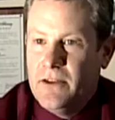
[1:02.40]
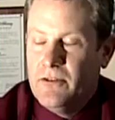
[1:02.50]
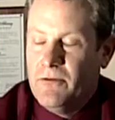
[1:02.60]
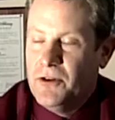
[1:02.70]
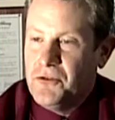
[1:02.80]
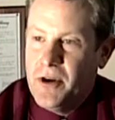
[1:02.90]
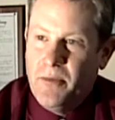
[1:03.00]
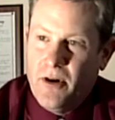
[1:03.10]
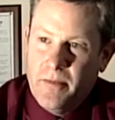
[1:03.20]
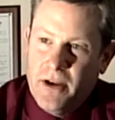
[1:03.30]
the frustrating
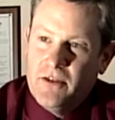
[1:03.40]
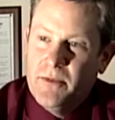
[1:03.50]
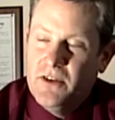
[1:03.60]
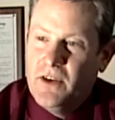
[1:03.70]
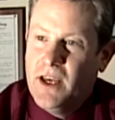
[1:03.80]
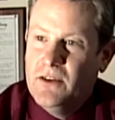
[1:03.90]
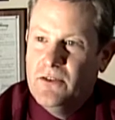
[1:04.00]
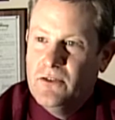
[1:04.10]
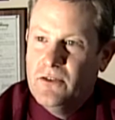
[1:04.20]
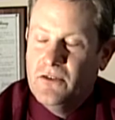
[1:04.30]
part about some of these
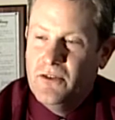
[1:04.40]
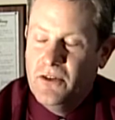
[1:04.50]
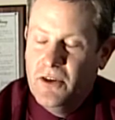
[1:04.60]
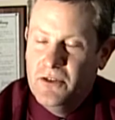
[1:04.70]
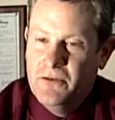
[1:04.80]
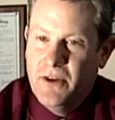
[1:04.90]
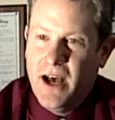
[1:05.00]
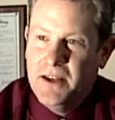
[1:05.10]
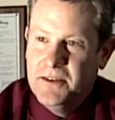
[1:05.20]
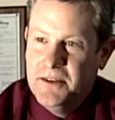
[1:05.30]
cases is you, you've
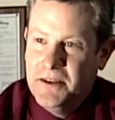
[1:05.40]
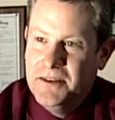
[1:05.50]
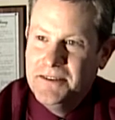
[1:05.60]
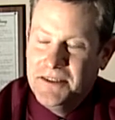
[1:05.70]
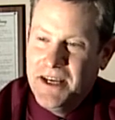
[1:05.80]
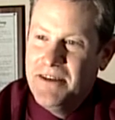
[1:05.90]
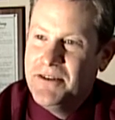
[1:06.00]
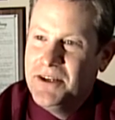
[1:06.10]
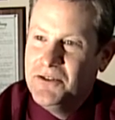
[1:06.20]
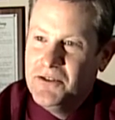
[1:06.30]
got the
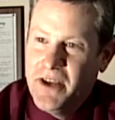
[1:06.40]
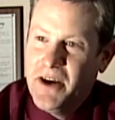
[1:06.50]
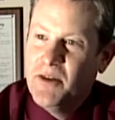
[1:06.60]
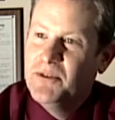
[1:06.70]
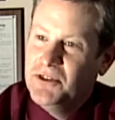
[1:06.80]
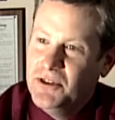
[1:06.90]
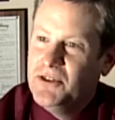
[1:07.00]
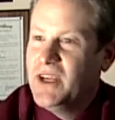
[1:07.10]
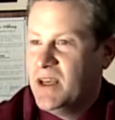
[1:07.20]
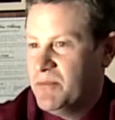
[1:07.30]
evidence there, but you
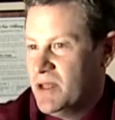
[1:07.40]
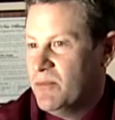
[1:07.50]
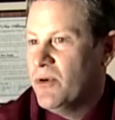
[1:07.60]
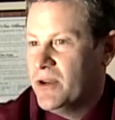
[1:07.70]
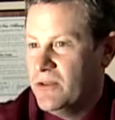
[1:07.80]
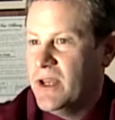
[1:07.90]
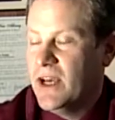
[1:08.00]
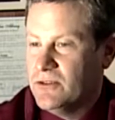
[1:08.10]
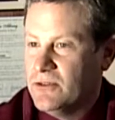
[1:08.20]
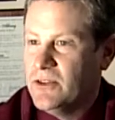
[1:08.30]
just can't pinpoint who the
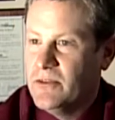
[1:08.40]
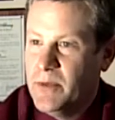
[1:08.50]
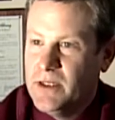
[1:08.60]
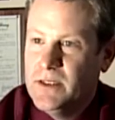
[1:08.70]
actual suspect